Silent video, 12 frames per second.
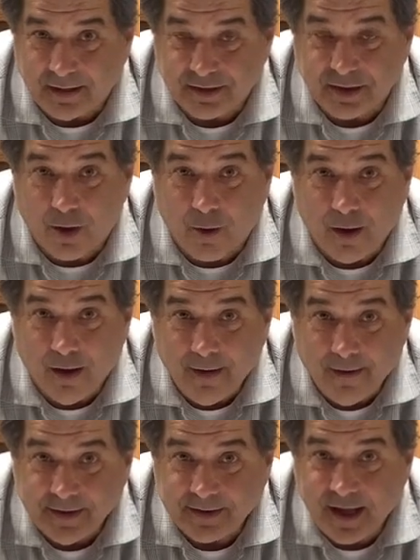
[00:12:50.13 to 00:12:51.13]
So
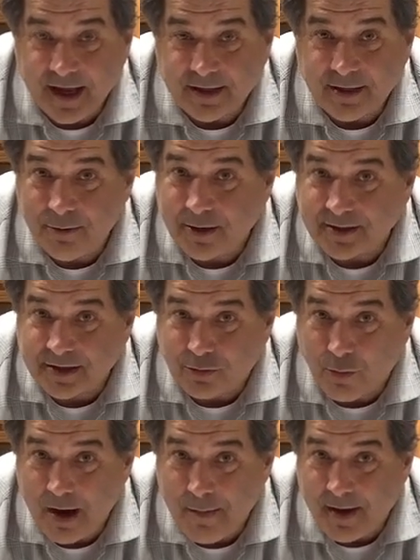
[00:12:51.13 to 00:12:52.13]
stay tuned, because in
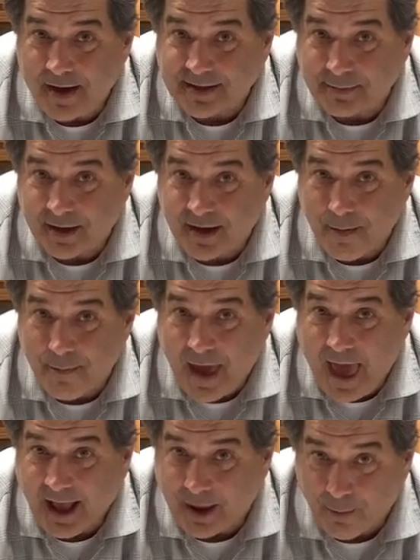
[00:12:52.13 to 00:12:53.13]
20 minutes, I'm going to come
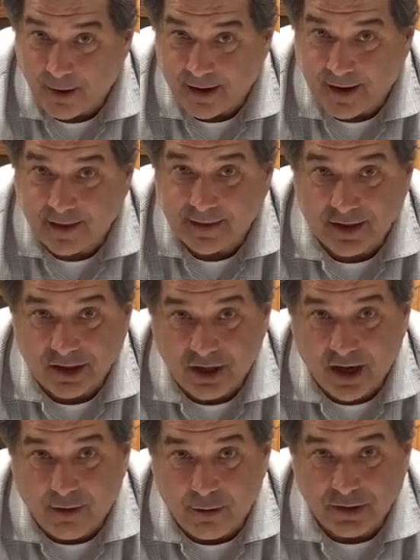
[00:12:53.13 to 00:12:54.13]
back and we're going to cut this
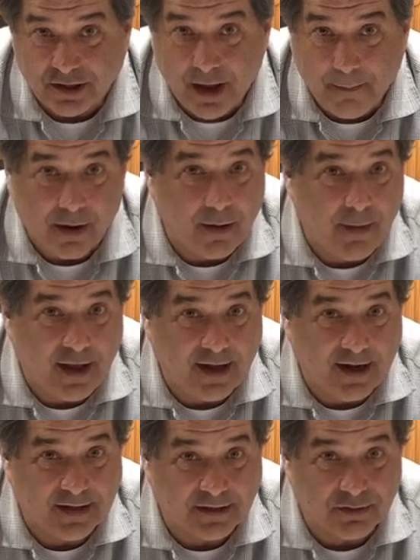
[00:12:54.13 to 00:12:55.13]
chuck roast up and I'll make it
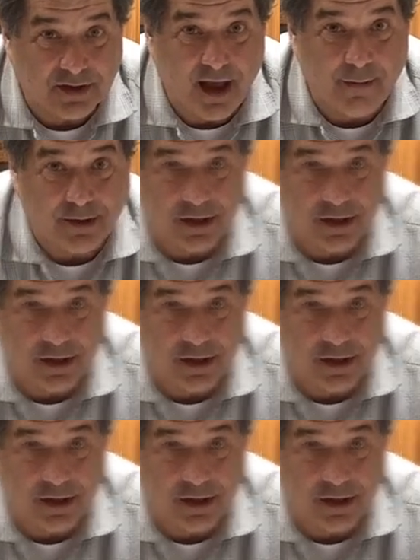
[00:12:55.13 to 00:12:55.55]
into some sandwiches